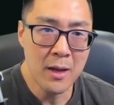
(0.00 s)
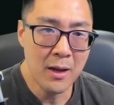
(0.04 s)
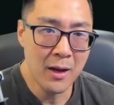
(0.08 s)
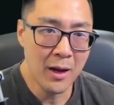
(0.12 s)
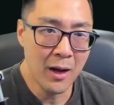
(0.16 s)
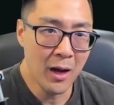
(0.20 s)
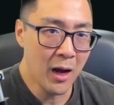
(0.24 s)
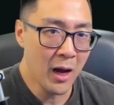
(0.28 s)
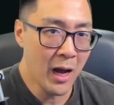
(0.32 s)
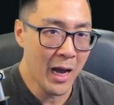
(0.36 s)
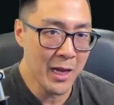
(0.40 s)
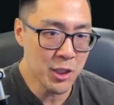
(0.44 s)

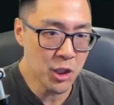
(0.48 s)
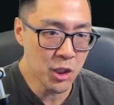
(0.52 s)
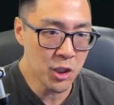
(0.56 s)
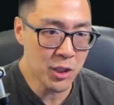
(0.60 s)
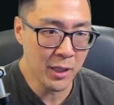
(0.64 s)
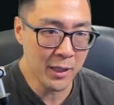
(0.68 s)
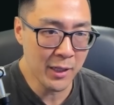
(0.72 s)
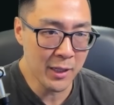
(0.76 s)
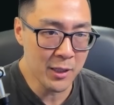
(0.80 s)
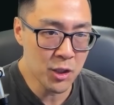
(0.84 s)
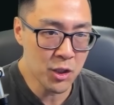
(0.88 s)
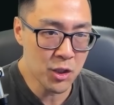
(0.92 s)
I just
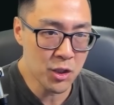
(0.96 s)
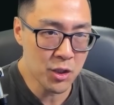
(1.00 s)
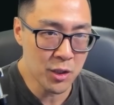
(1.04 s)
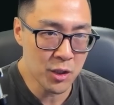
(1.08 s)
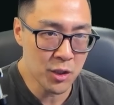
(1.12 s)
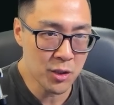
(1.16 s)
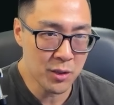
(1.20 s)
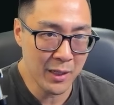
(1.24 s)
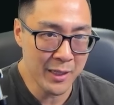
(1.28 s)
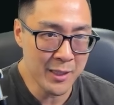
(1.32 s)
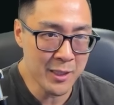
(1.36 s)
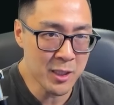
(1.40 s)
think it's
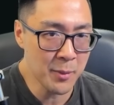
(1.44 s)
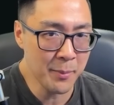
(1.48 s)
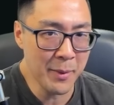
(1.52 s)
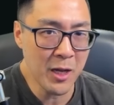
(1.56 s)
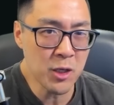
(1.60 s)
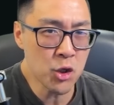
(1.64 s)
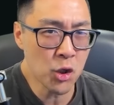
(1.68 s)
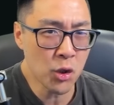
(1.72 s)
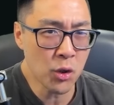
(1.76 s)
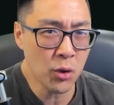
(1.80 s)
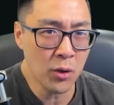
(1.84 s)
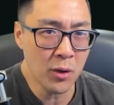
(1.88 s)

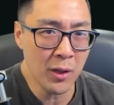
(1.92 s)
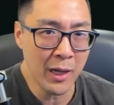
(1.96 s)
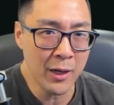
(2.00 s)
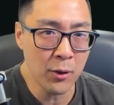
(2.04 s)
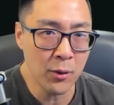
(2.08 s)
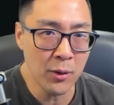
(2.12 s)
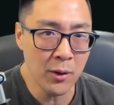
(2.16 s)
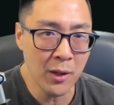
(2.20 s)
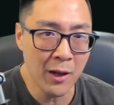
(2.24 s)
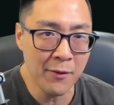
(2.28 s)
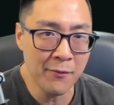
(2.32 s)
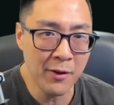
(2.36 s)
symmetrical. I
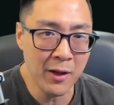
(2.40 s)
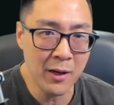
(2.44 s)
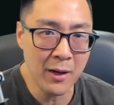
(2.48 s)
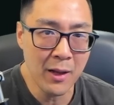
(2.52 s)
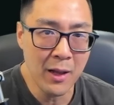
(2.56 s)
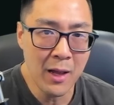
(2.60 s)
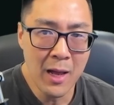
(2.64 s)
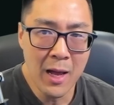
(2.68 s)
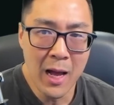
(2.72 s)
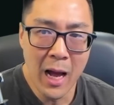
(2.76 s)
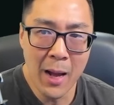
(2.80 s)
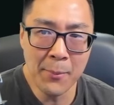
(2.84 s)
don't love it.
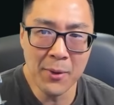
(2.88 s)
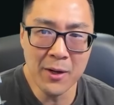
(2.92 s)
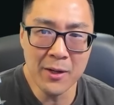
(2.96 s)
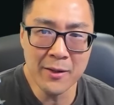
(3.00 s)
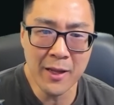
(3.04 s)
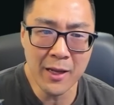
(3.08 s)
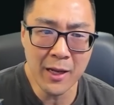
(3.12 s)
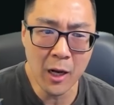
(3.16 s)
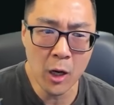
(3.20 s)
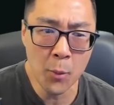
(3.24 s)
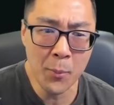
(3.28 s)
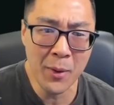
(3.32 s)
I'm going to
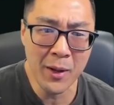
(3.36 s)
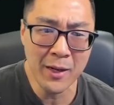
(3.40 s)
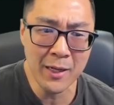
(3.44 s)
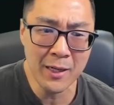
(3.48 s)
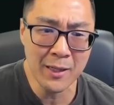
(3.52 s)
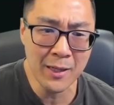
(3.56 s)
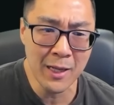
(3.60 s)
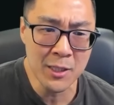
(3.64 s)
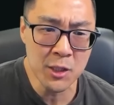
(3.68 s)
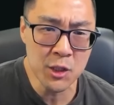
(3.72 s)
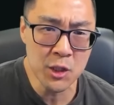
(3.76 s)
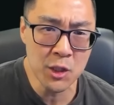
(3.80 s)
take Airbending
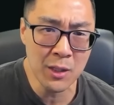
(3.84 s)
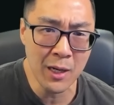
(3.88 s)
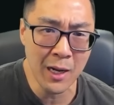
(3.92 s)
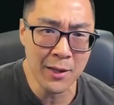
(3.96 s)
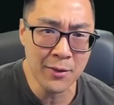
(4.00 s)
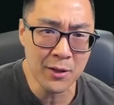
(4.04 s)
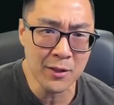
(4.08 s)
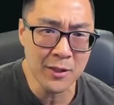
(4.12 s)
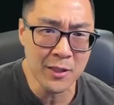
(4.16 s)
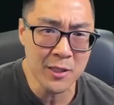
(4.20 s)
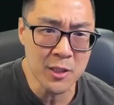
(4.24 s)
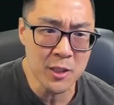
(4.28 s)
Lesson. I
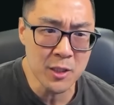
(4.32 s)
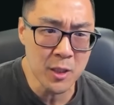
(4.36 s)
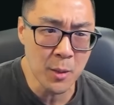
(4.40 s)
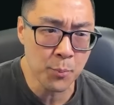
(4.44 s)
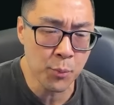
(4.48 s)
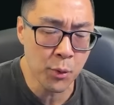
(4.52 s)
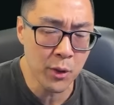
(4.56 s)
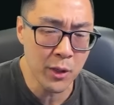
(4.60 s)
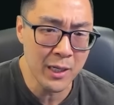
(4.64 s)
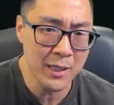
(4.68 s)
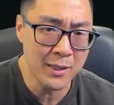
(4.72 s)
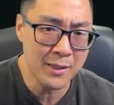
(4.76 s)
think this is a
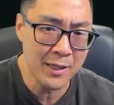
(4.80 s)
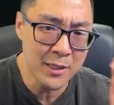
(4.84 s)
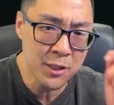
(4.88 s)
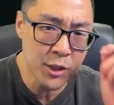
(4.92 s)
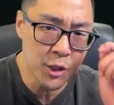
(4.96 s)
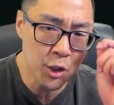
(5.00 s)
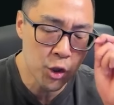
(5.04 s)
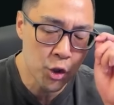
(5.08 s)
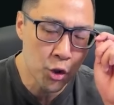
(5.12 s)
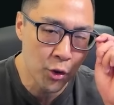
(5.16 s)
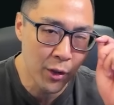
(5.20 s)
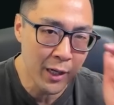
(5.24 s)
pretty
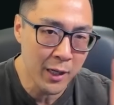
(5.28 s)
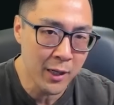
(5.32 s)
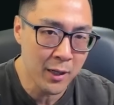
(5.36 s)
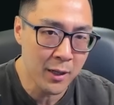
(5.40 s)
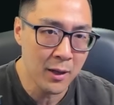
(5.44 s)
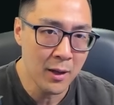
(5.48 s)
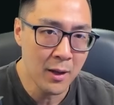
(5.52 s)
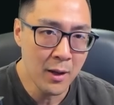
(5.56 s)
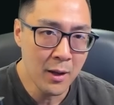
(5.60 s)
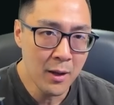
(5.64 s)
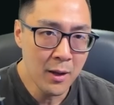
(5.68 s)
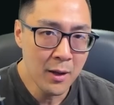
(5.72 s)
decent trick,
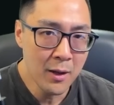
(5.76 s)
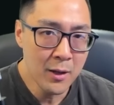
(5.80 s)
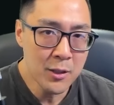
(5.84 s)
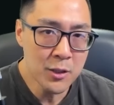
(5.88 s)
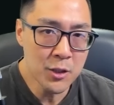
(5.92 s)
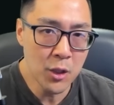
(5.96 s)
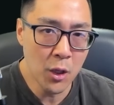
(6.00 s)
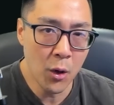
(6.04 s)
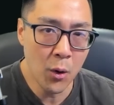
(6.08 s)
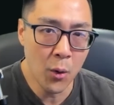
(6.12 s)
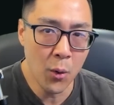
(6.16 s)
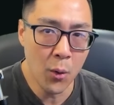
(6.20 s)

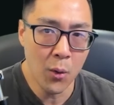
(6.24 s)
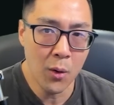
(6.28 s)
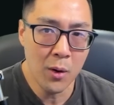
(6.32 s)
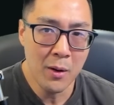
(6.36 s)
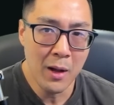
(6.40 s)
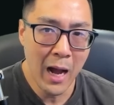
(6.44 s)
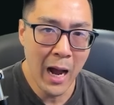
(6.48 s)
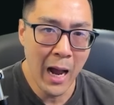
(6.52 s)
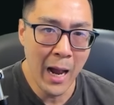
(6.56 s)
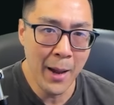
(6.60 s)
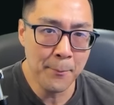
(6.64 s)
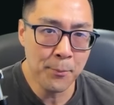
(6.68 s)
so
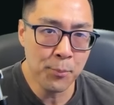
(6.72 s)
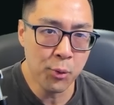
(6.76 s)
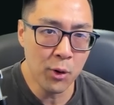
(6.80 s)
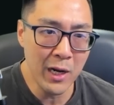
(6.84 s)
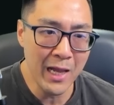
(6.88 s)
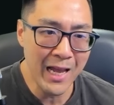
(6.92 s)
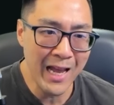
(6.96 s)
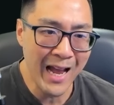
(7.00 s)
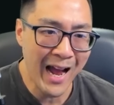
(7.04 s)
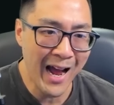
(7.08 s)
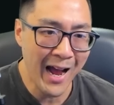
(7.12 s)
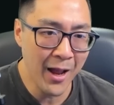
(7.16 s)
I'm
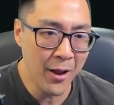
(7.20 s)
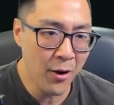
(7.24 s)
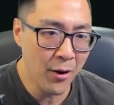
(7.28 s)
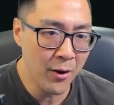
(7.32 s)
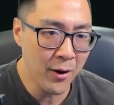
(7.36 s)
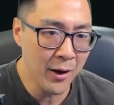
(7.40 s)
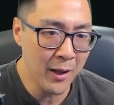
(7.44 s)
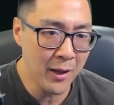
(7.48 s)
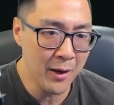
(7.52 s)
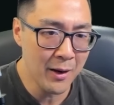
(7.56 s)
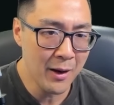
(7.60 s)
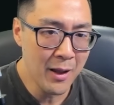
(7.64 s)
pretty high on
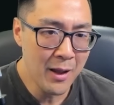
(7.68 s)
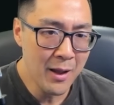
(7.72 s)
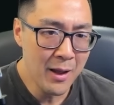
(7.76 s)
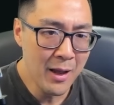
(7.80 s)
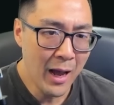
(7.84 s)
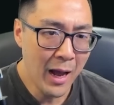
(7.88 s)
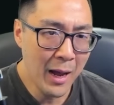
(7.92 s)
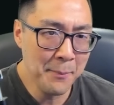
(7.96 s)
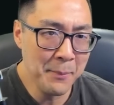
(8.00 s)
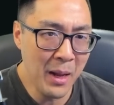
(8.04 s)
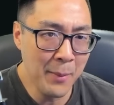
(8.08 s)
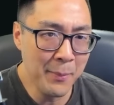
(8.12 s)
it.
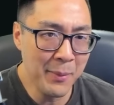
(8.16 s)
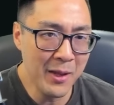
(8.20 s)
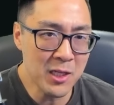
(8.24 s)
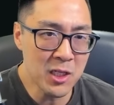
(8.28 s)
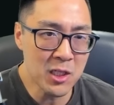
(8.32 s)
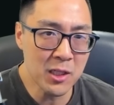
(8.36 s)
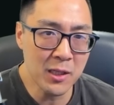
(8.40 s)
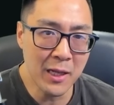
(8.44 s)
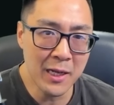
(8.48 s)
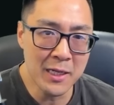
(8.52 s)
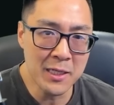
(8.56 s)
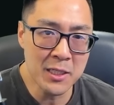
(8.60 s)
Maybe
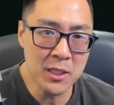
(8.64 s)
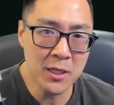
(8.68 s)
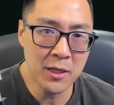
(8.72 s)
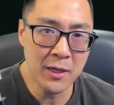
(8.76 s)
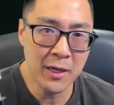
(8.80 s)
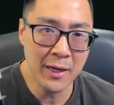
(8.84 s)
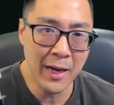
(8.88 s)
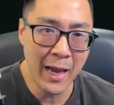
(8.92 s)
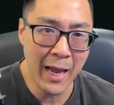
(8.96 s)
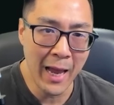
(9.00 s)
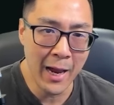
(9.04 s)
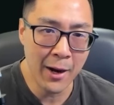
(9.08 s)
it's less good
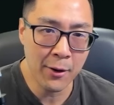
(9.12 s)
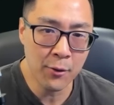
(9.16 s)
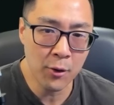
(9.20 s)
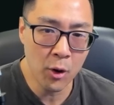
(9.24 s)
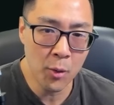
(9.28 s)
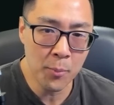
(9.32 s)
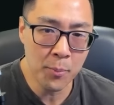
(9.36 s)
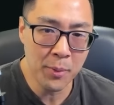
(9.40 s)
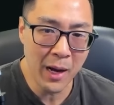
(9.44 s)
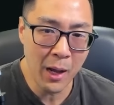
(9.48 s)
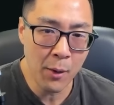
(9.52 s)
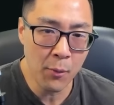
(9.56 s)
in
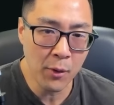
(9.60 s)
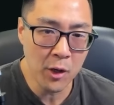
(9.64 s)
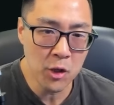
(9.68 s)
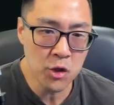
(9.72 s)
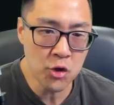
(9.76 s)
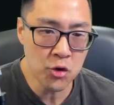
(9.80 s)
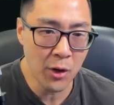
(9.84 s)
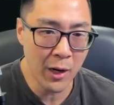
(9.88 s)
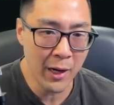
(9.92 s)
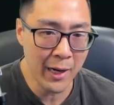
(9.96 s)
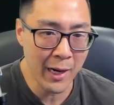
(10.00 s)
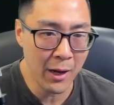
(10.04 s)
aggro, but I want to
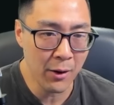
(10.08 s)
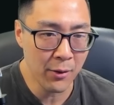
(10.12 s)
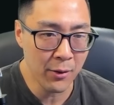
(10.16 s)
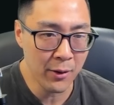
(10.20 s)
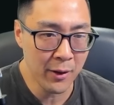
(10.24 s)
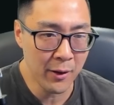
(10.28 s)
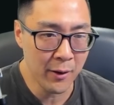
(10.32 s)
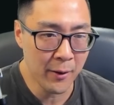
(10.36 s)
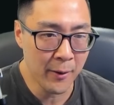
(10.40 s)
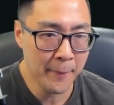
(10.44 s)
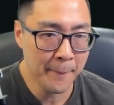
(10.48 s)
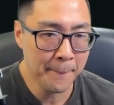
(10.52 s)
try it out
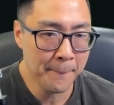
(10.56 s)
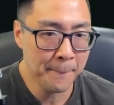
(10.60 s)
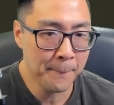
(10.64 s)
here.